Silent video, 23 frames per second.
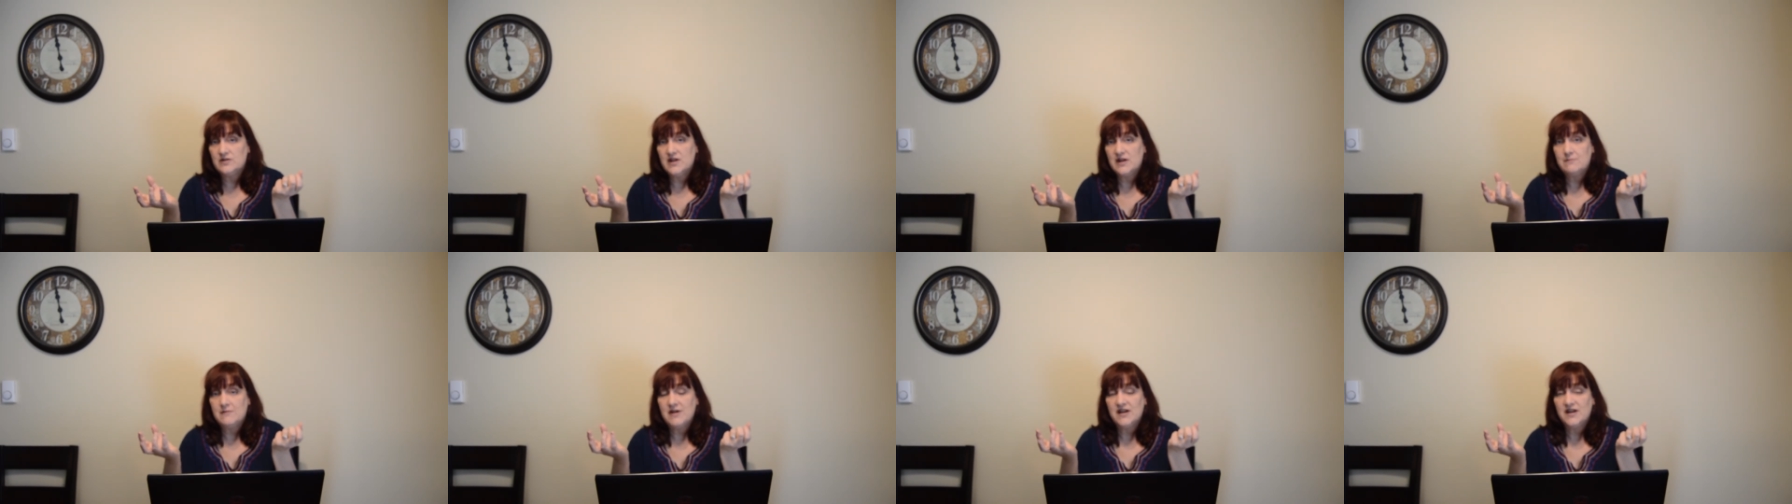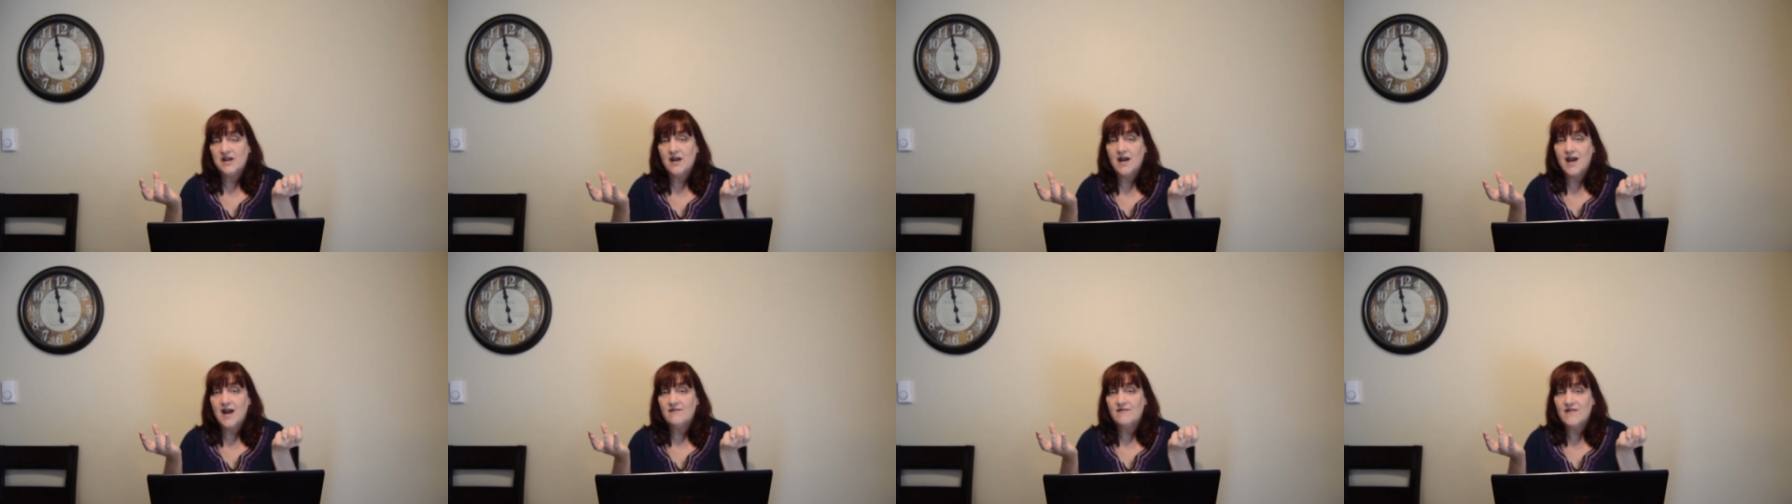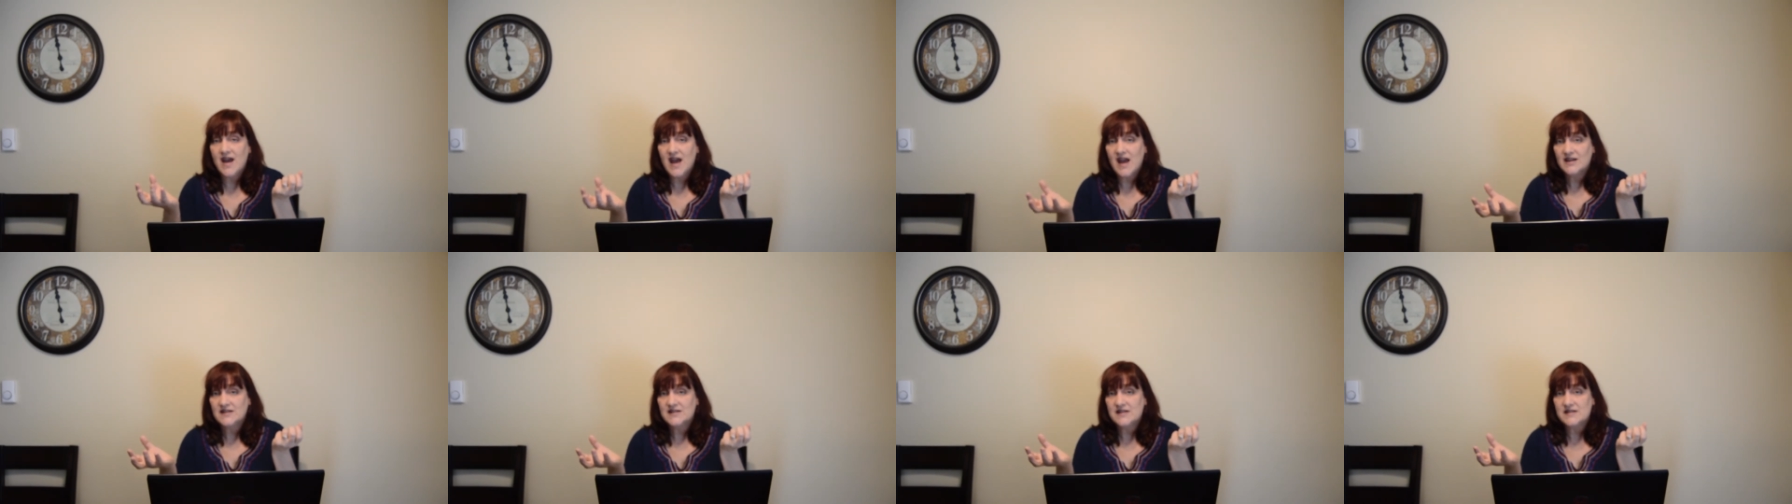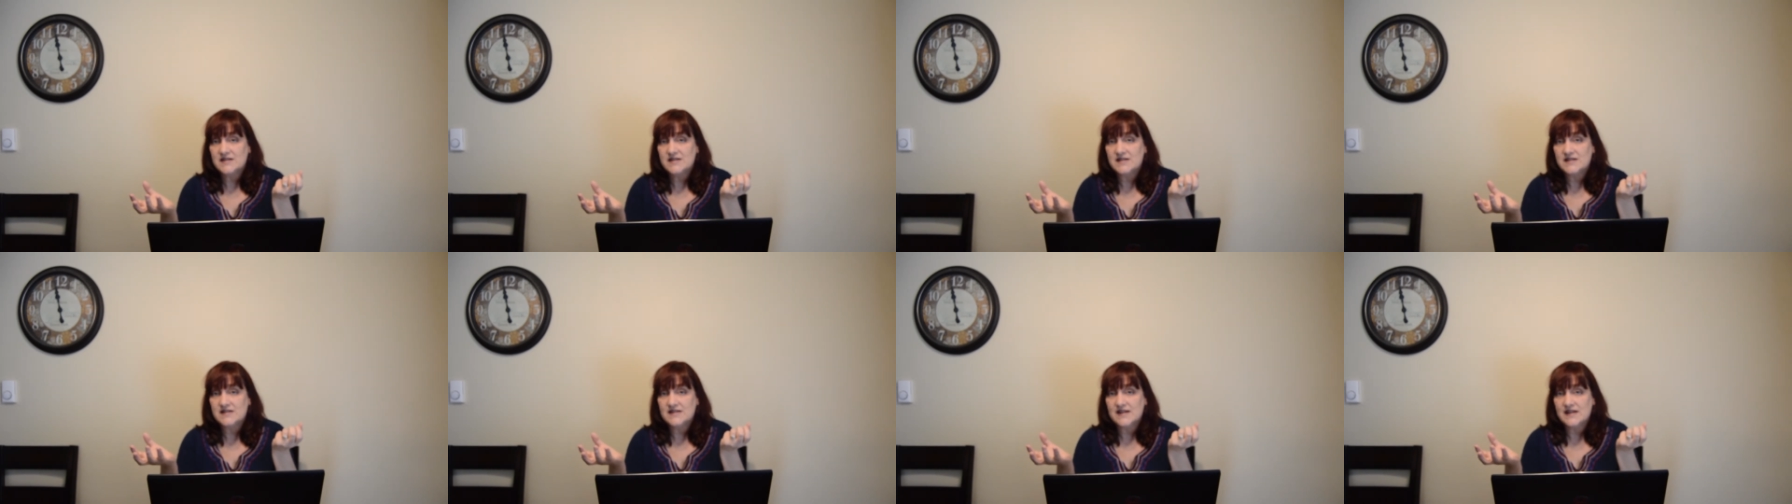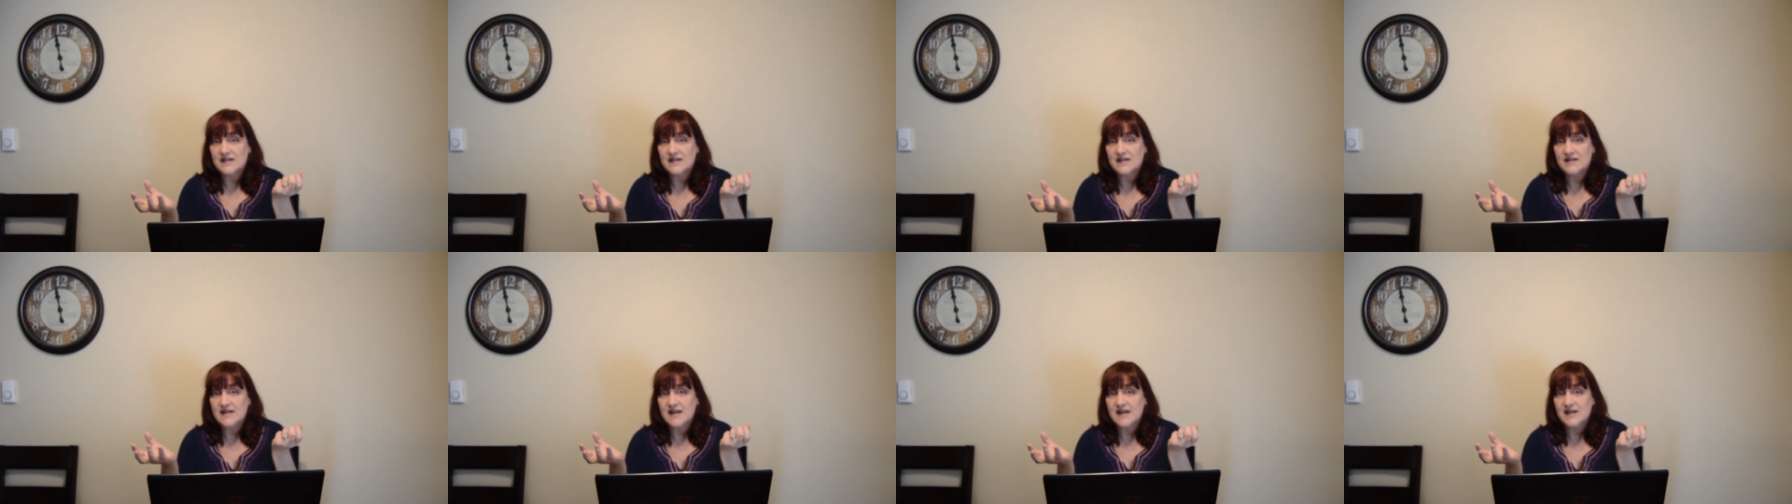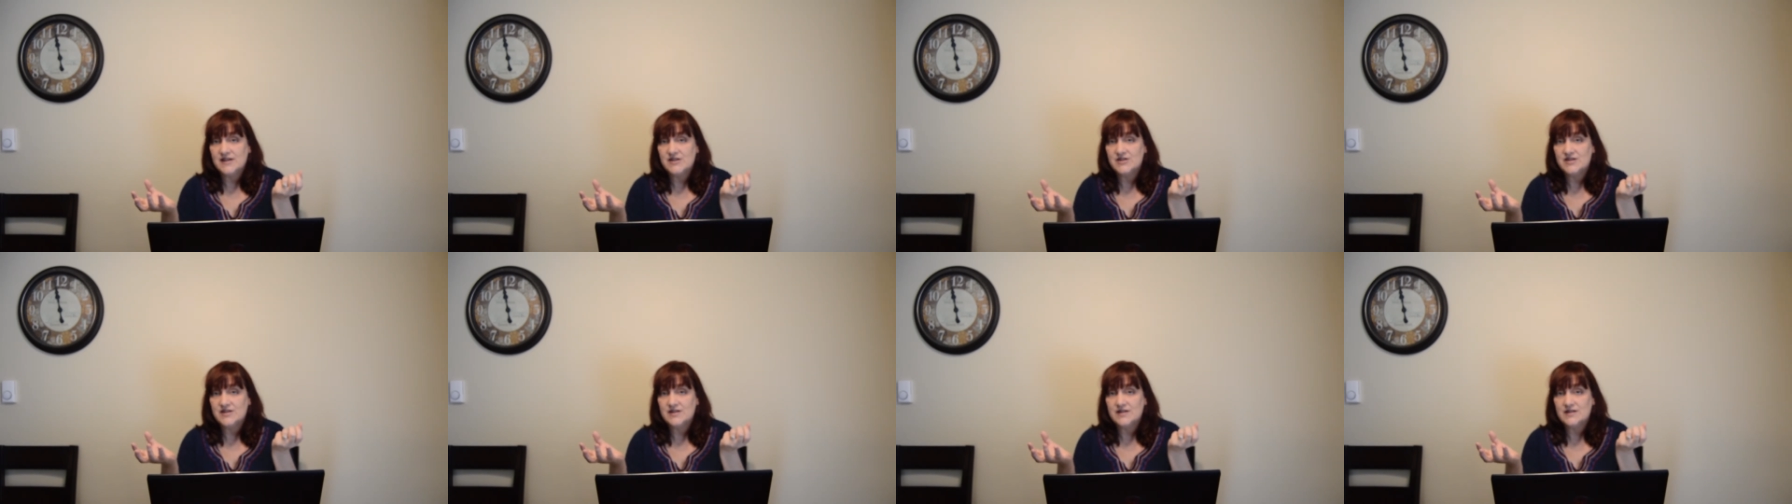They may not have access to
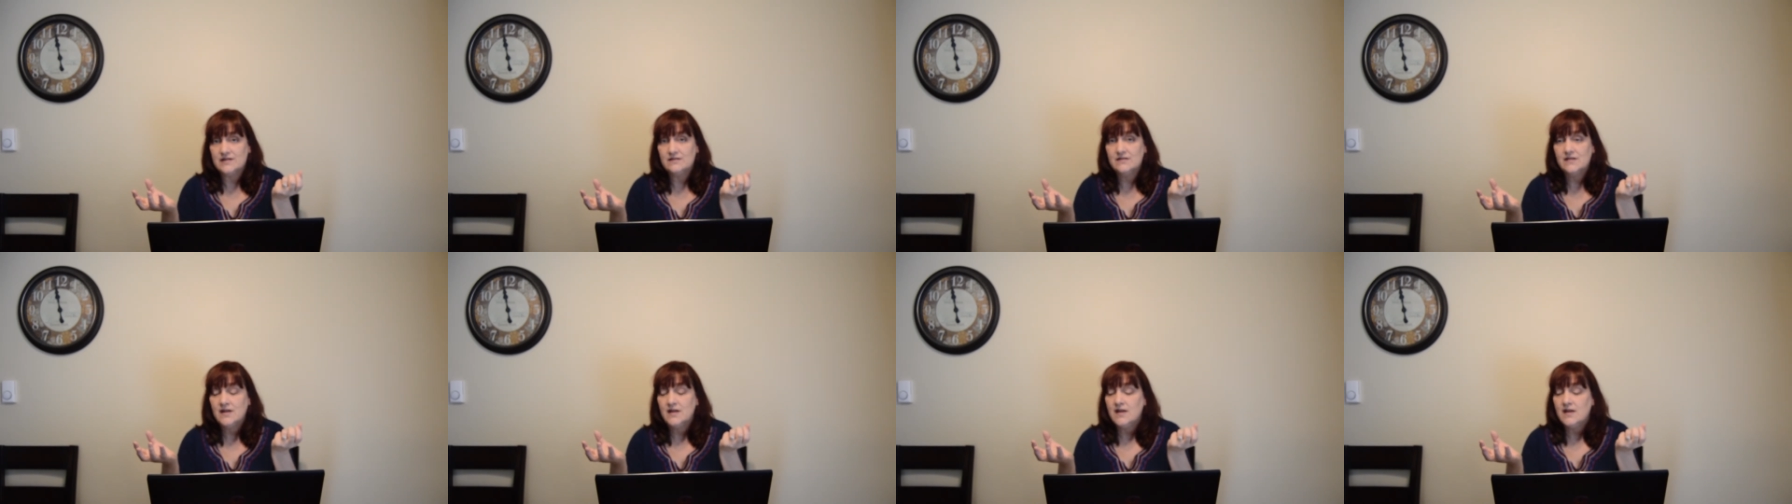sanitation.